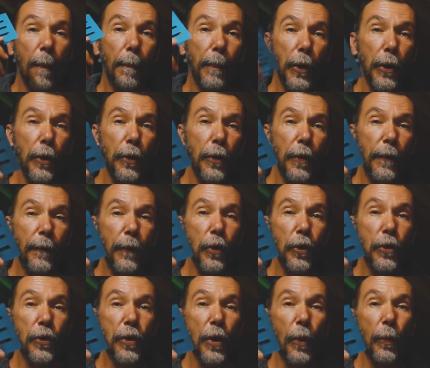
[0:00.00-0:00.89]
Blue
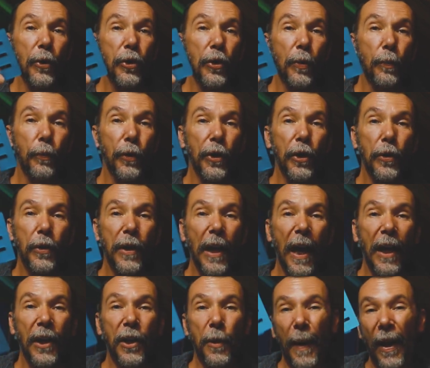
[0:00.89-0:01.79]
diffuser, which will bring you
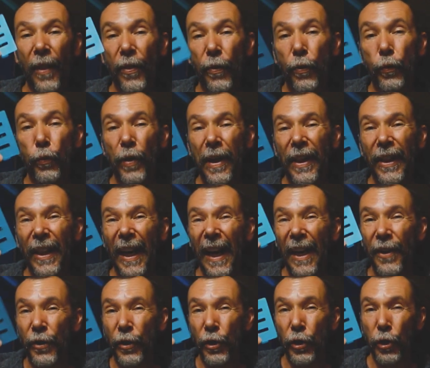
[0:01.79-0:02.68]
down to about
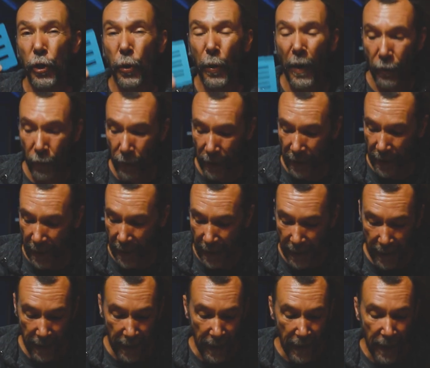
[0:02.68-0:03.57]

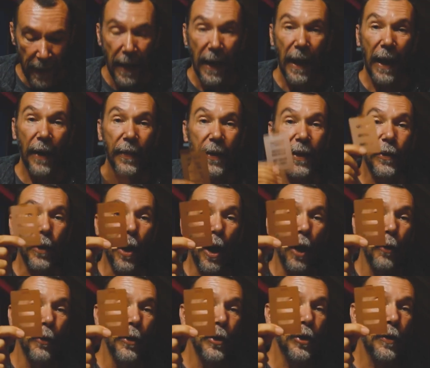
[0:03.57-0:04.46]
3200K, and then the
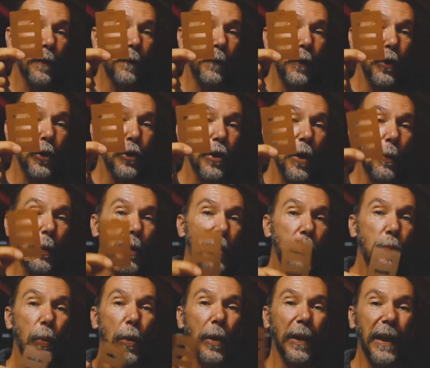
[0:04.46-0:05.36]
orange diffuser,
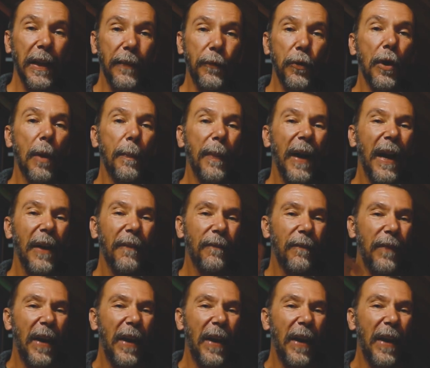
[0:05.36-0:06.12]
which will give you about